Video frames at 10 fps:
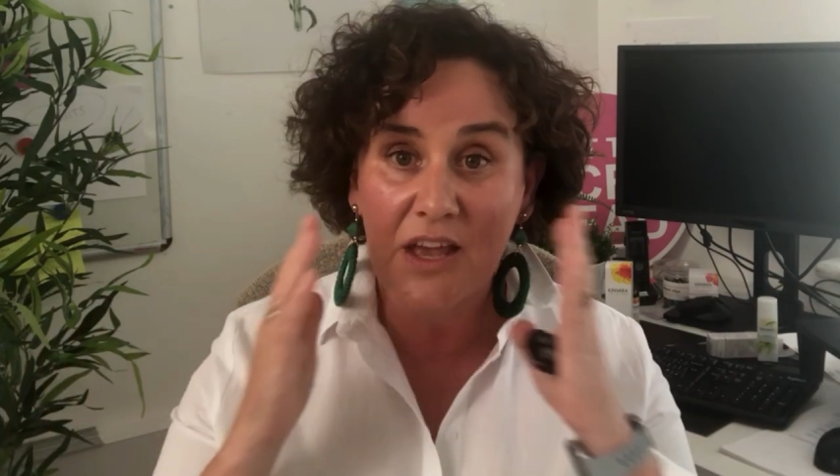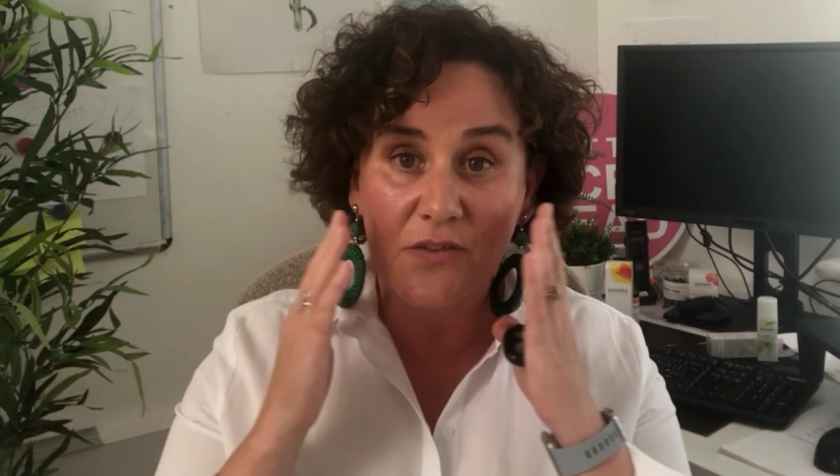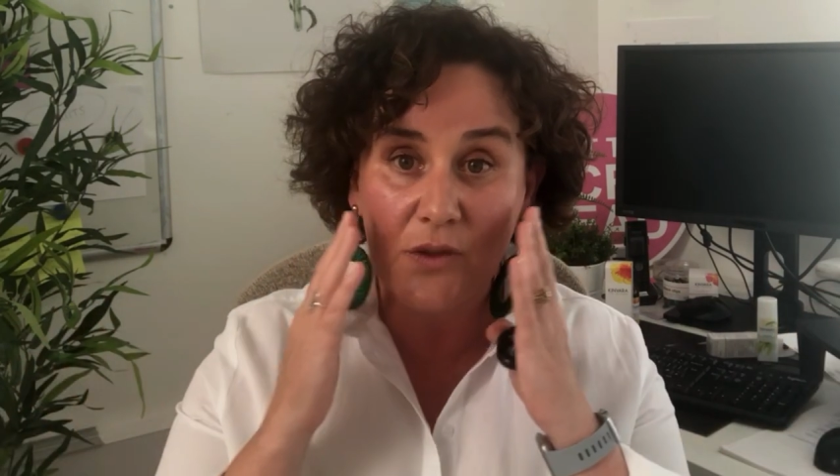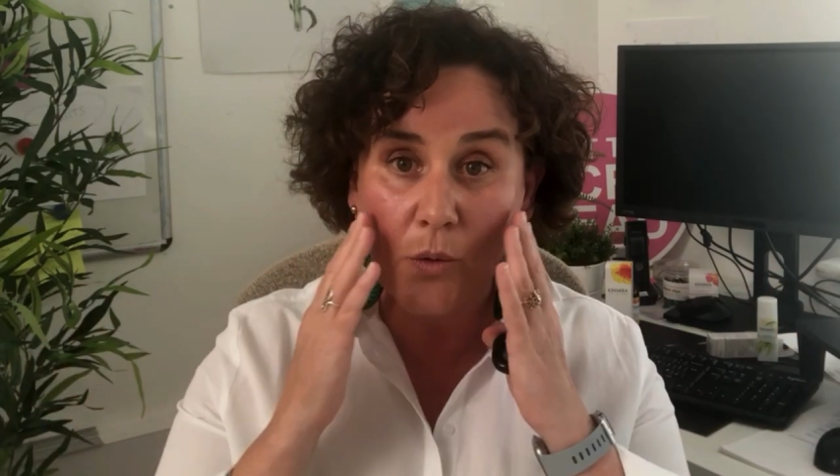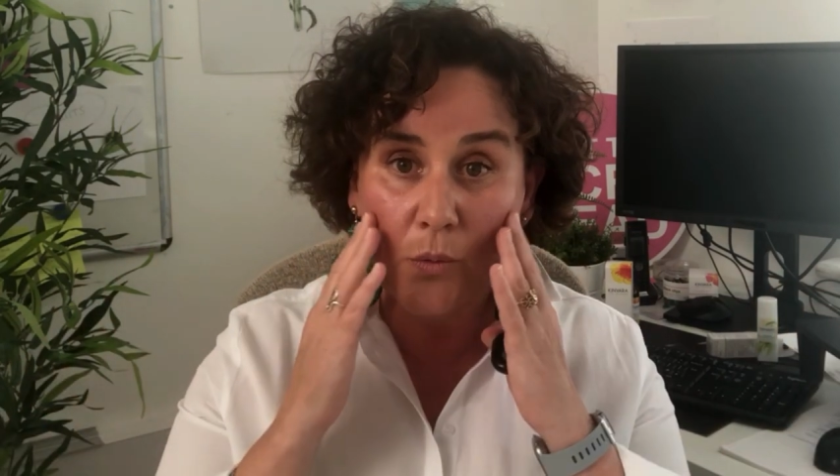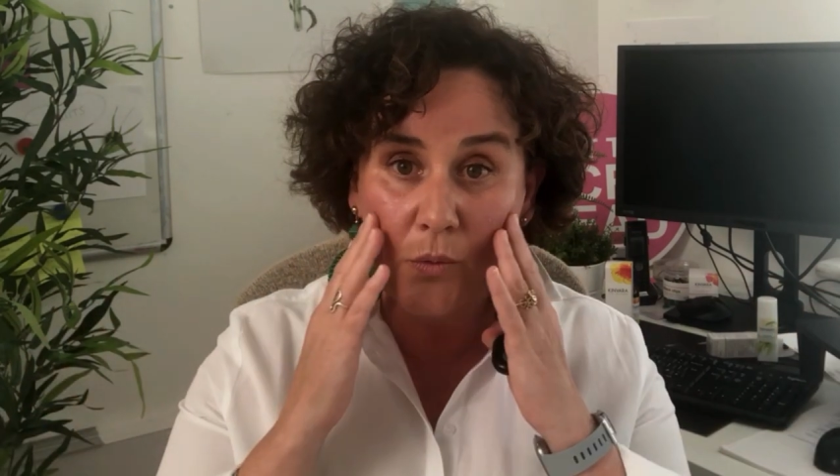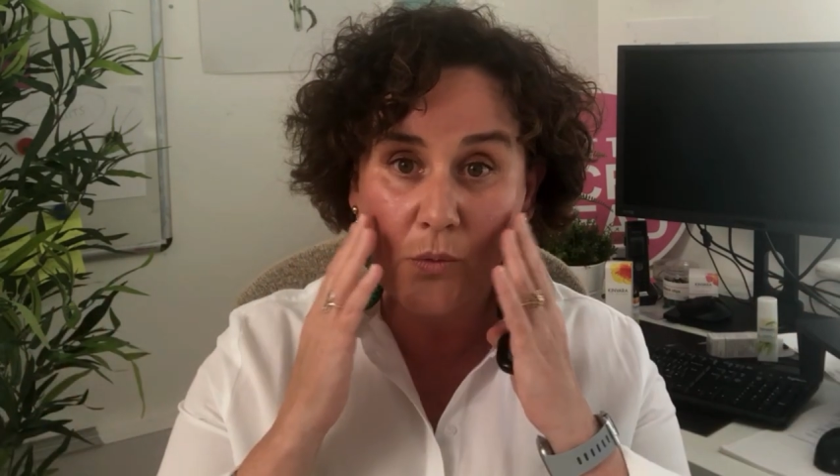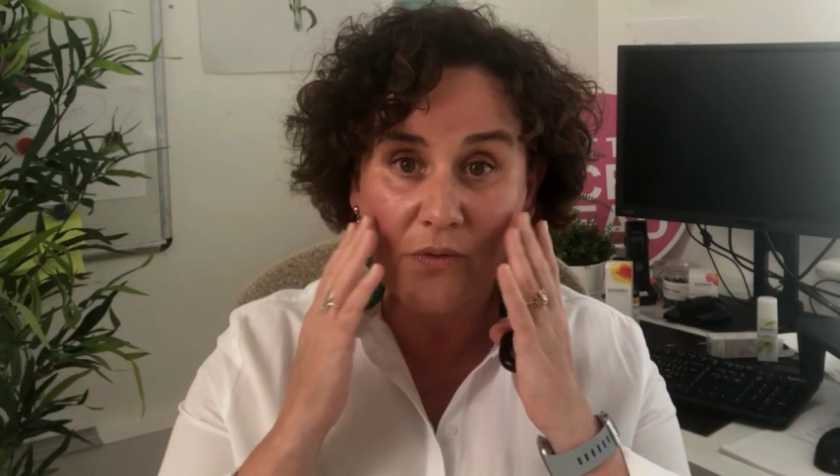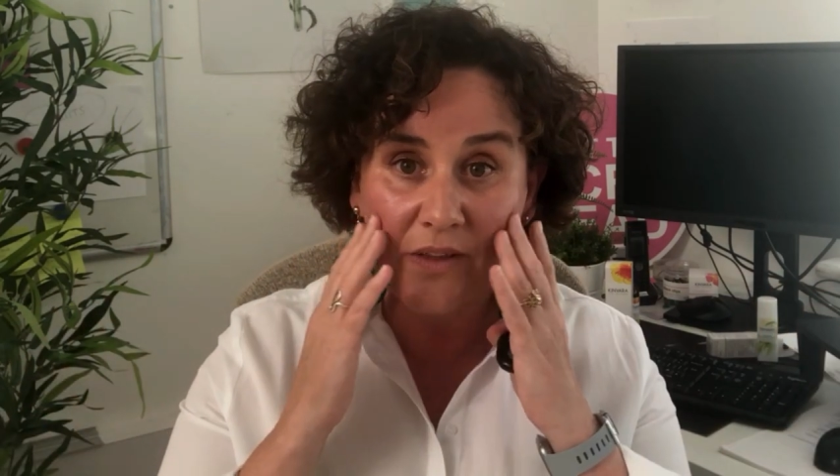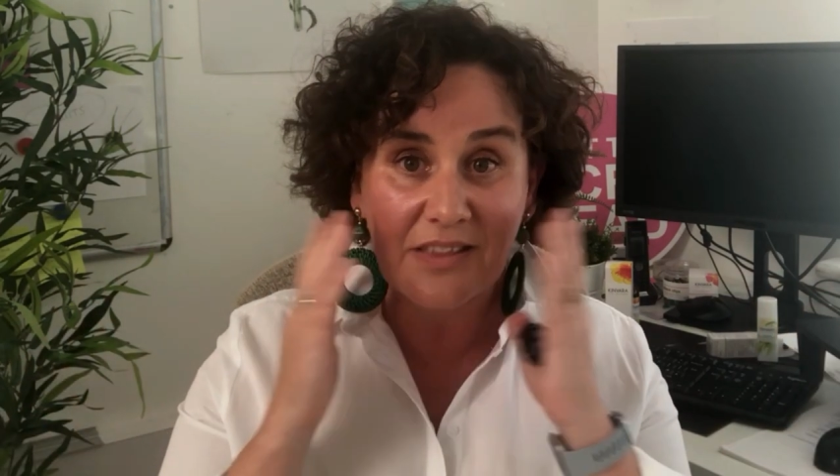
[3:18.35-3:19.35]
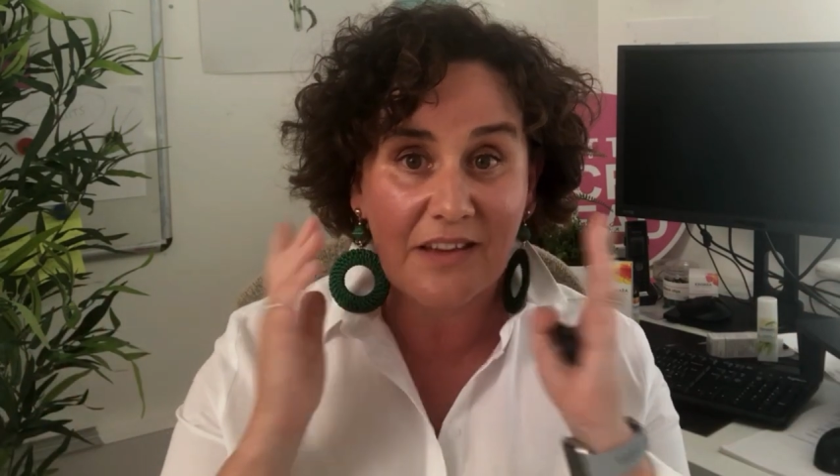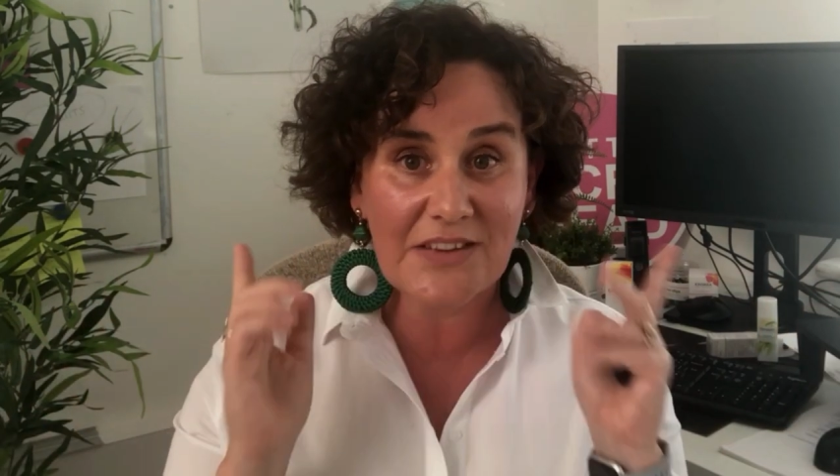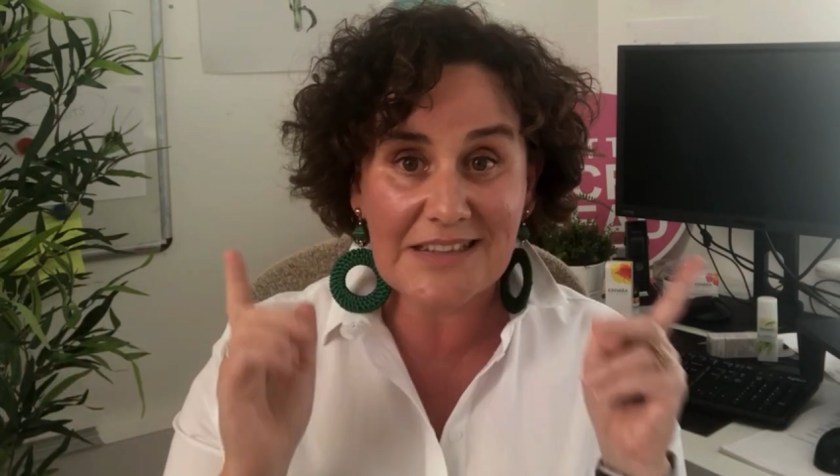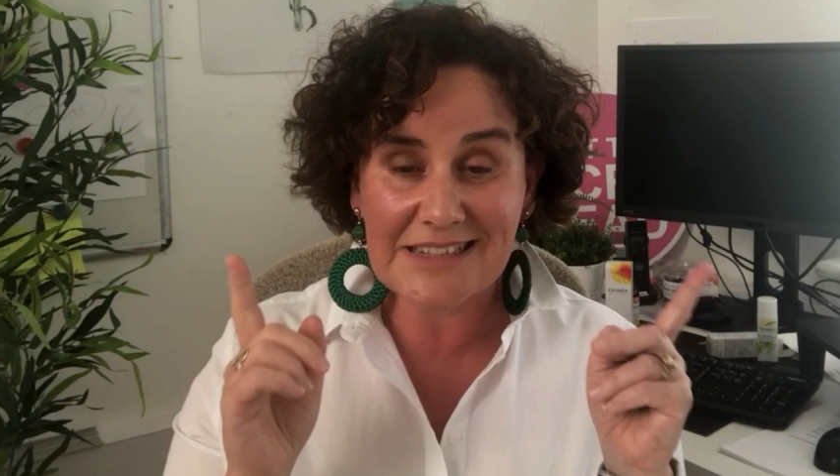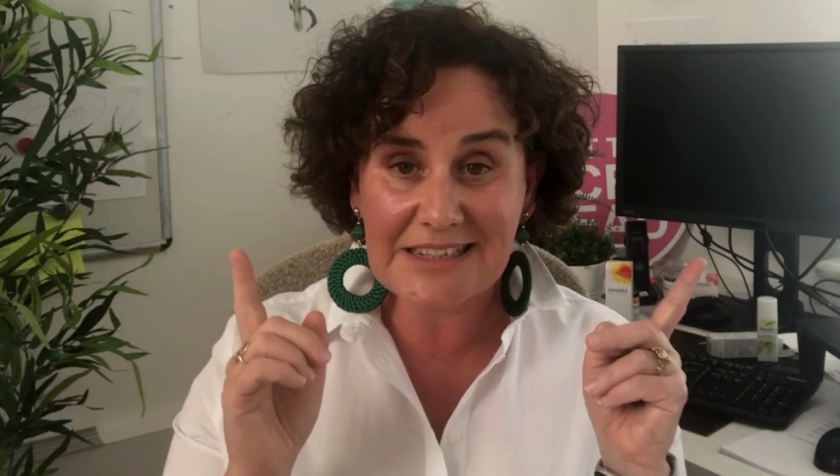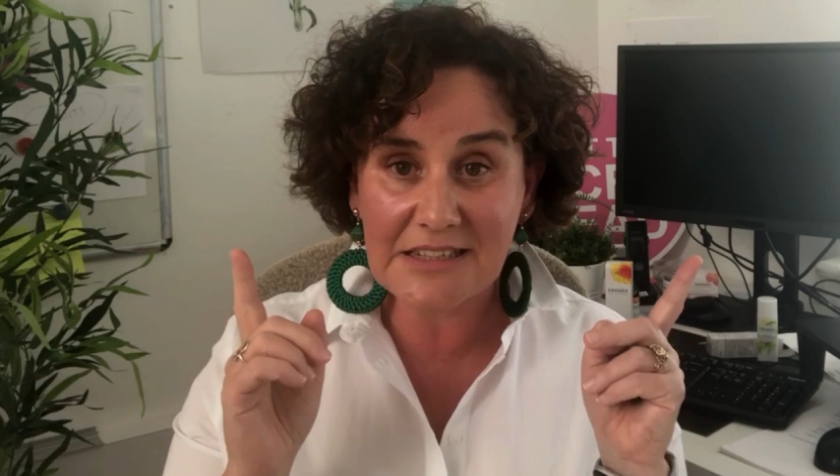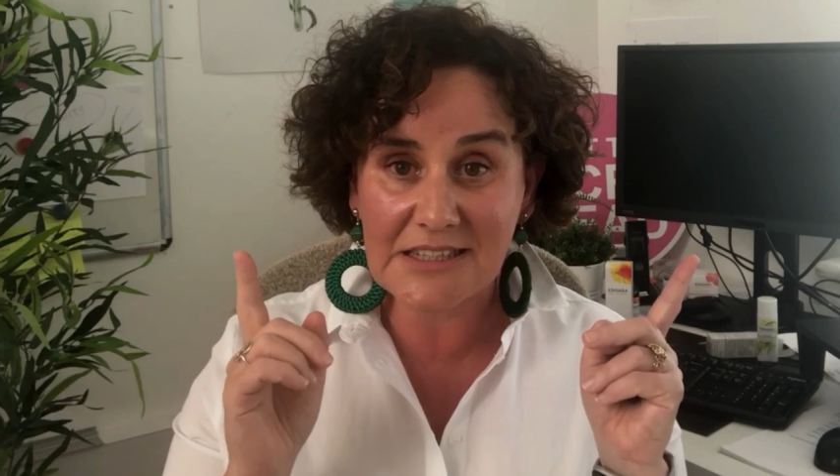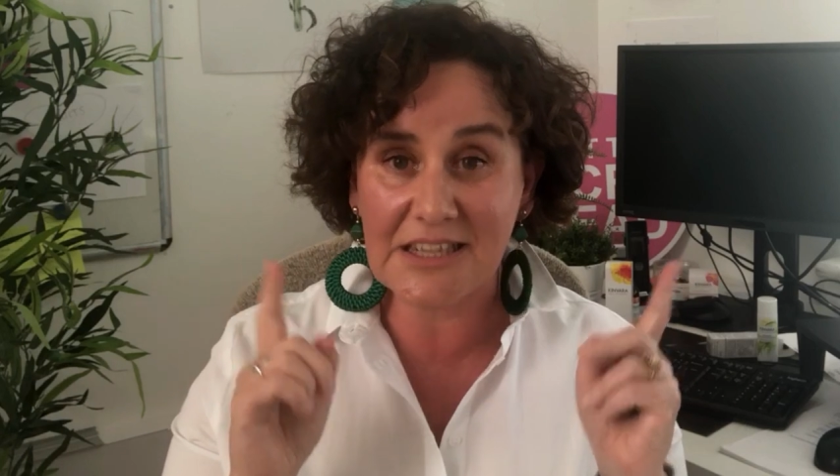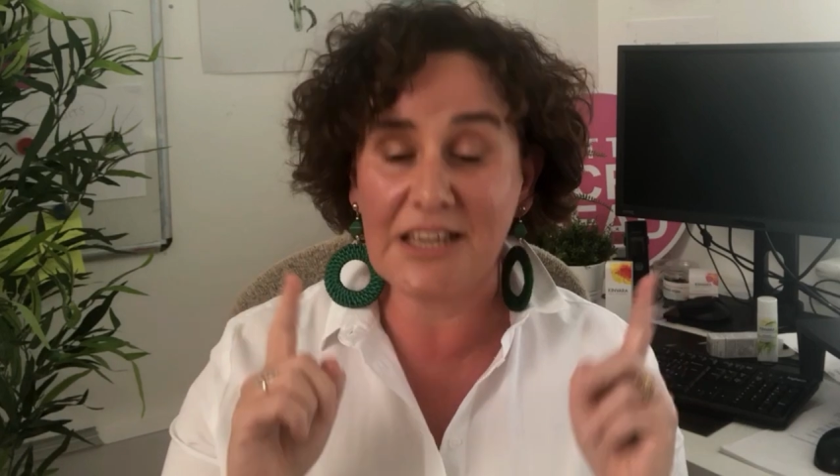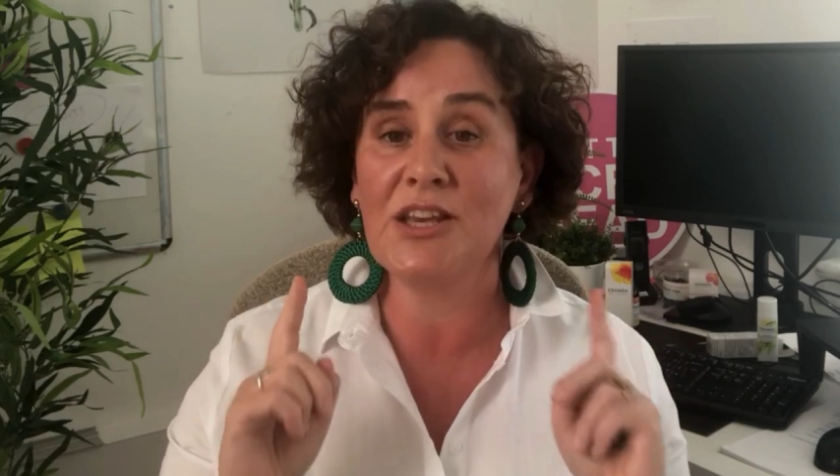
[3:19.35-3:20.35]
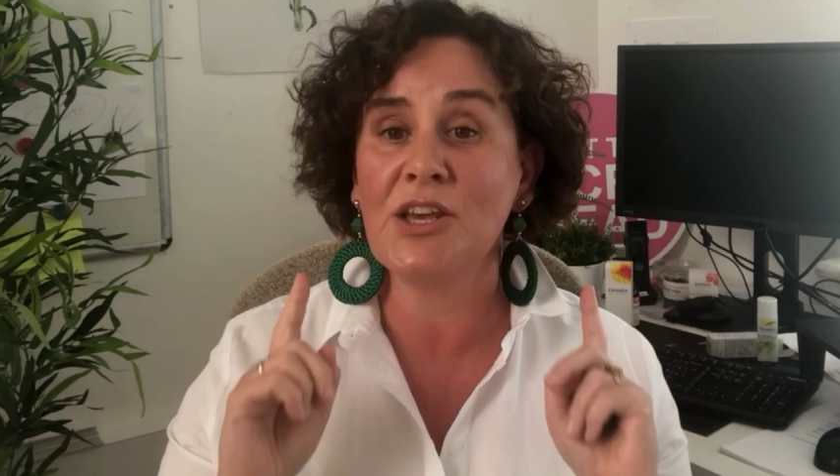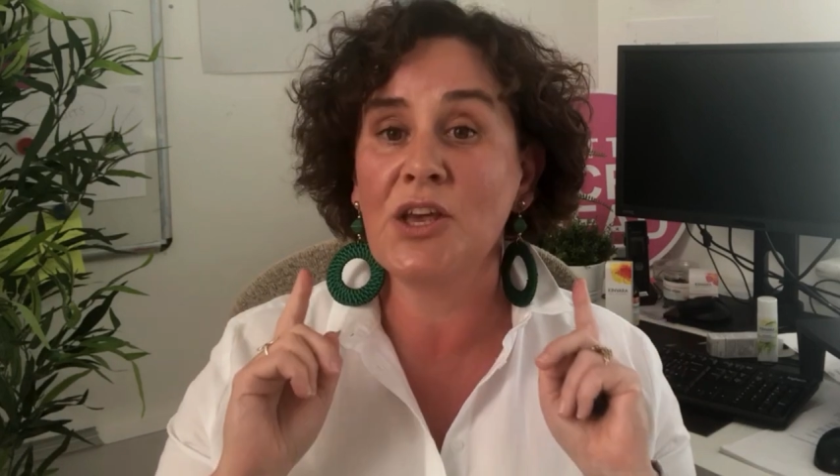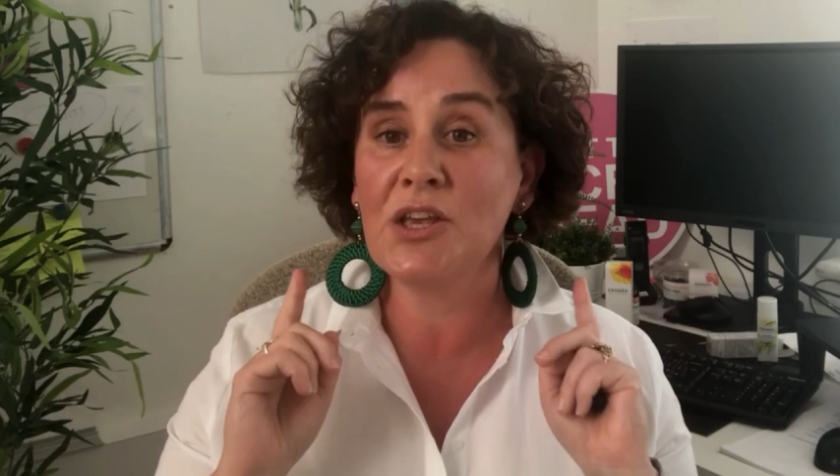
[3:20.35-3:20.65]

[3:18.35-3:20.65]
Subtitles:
If you go, ooh, that feels a little sticky,